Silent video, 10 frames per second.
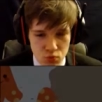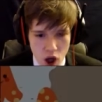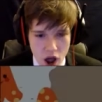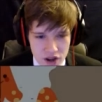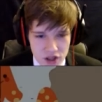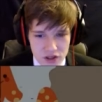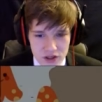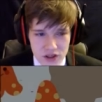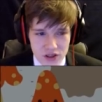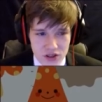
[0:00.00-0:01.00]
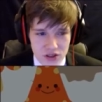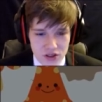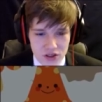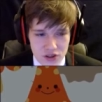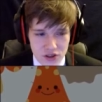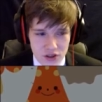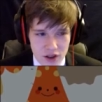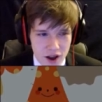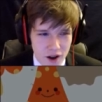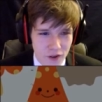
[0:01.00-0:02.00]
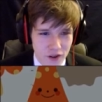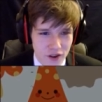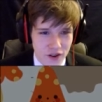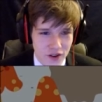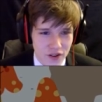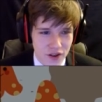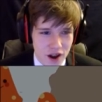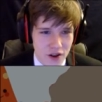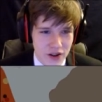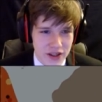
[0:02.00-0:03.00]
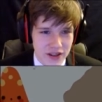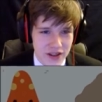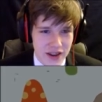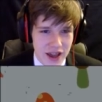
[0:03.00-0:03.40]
run! No! No! It, it